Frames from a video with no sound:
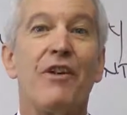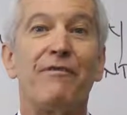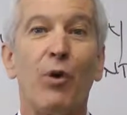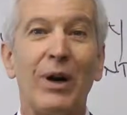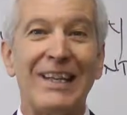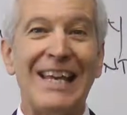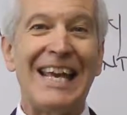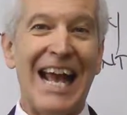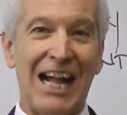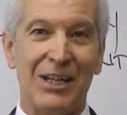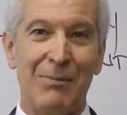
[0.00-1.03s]
The four
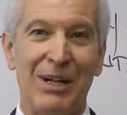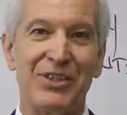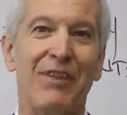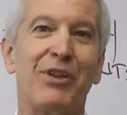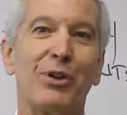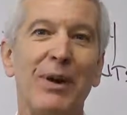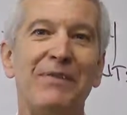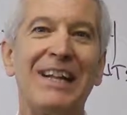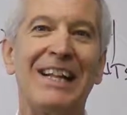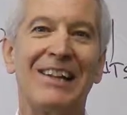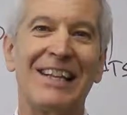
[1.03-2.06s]
key elements of the
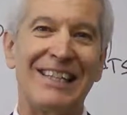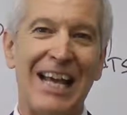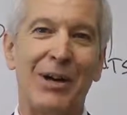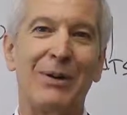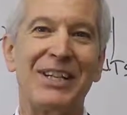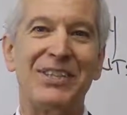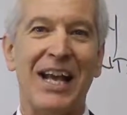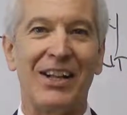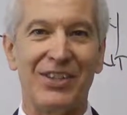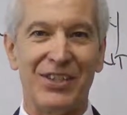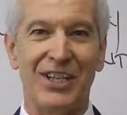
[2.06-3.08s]
Griffin Hill Integrity
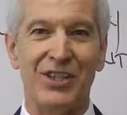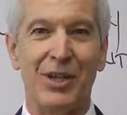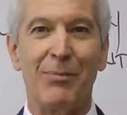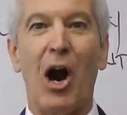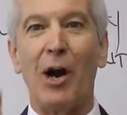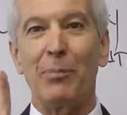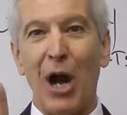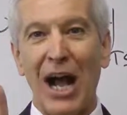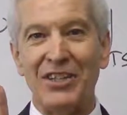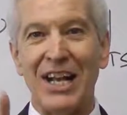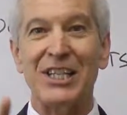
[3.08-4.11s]
Sales System are
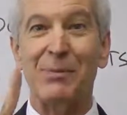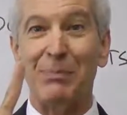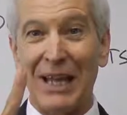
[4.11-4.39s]
process,